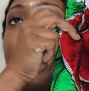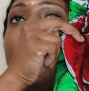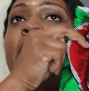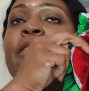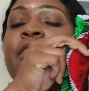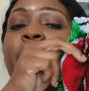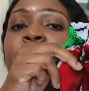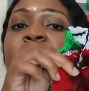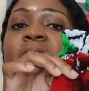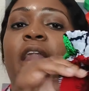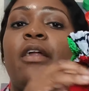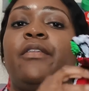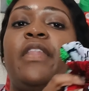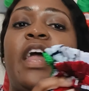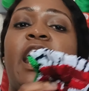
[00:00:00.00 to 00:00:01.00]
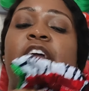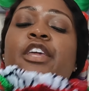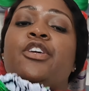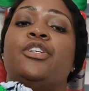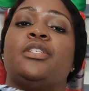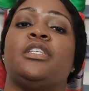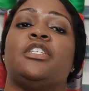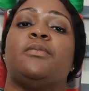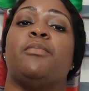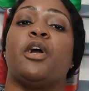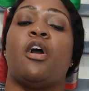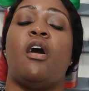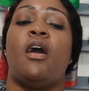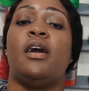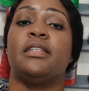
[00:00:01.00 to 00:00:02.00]
And the pattern that I use is
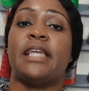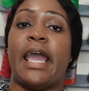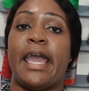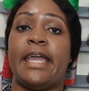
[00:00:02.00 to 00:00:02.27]
McCall's